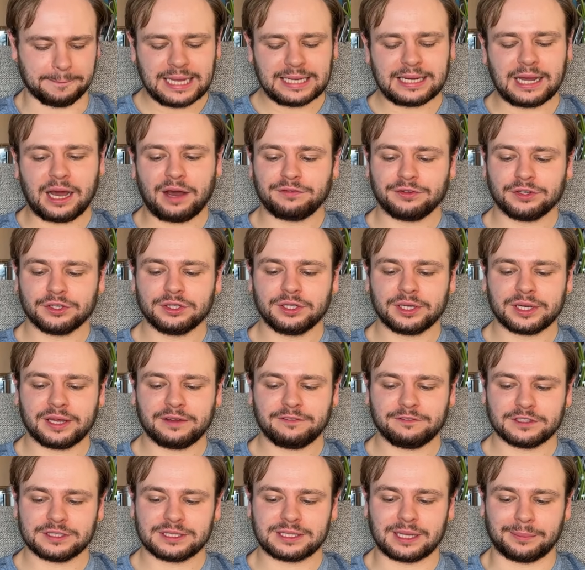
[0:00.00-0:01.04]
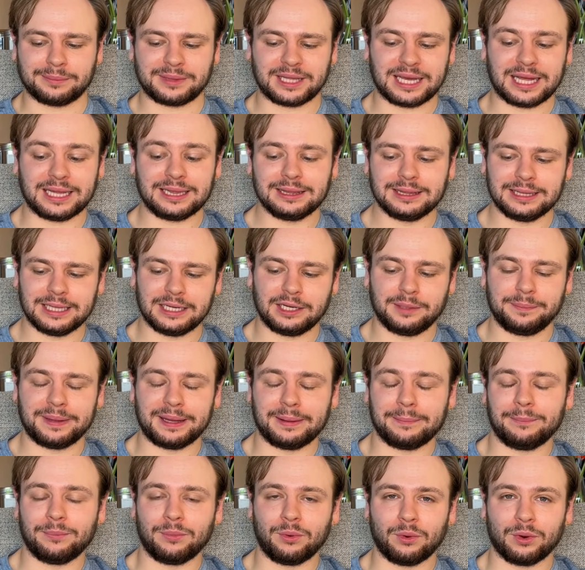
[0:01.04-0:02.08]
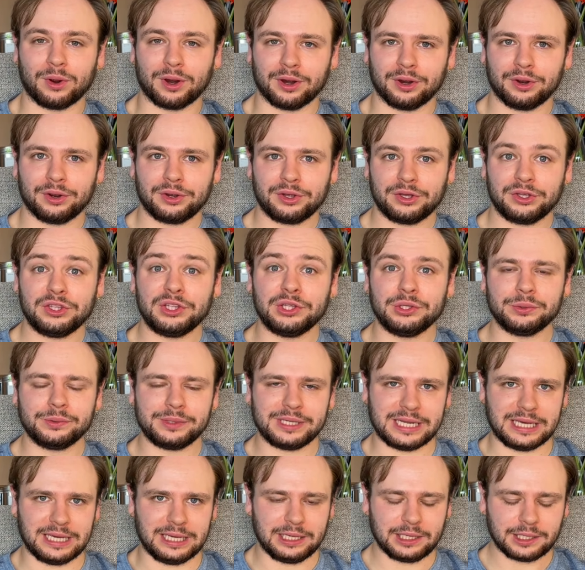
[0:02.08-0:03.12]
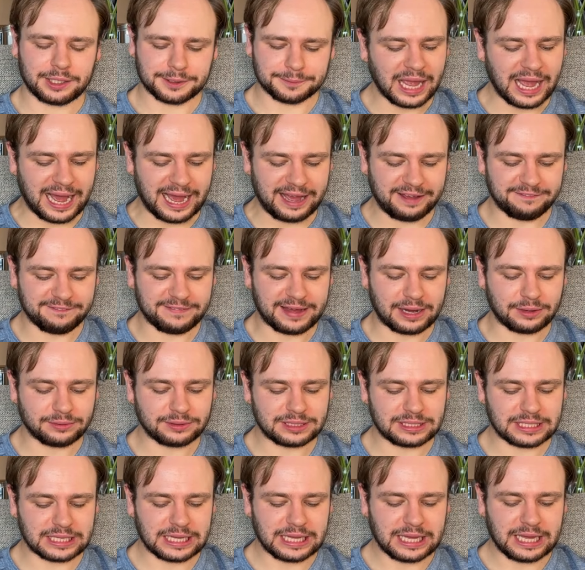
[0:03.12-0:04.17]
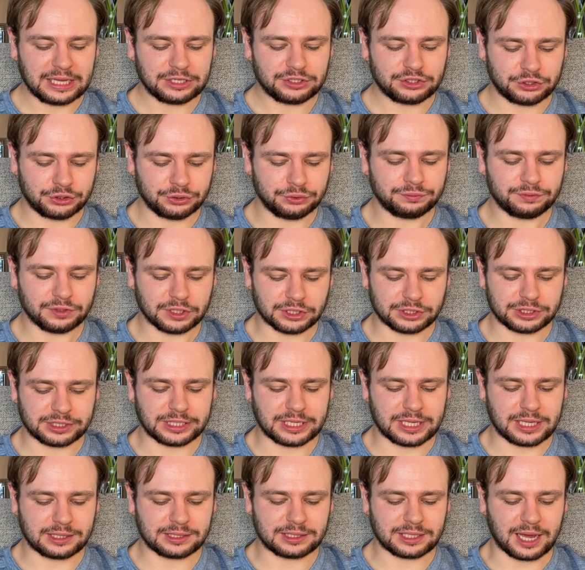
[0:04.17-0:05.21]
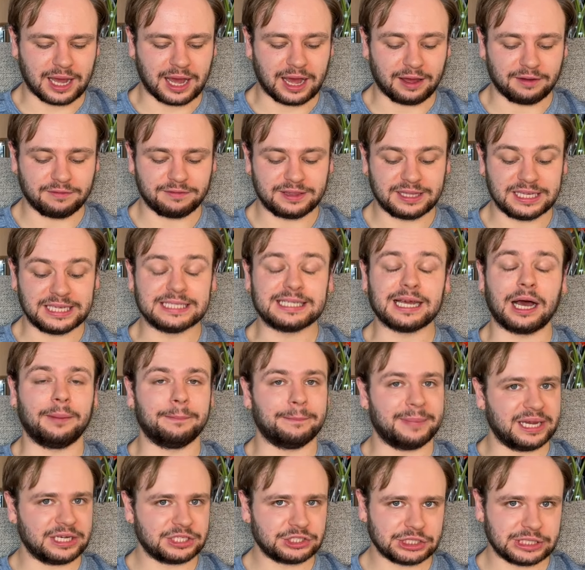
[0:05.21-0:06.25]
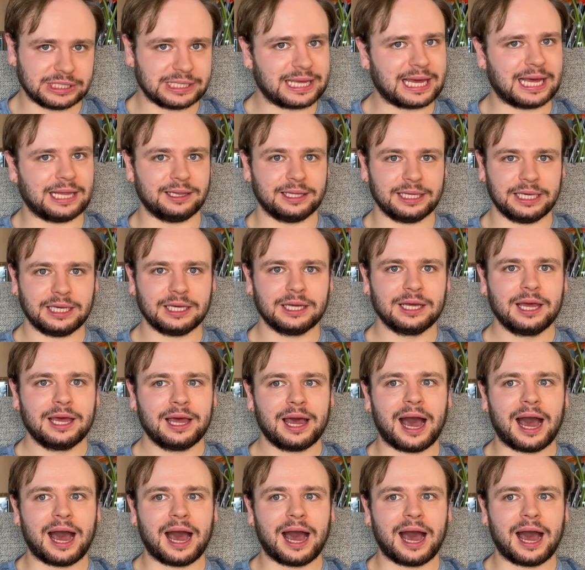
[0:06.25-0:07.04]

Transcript: Now, if you're looking for something a little bit more unique, I found two versions of the Dalmatian Kelly.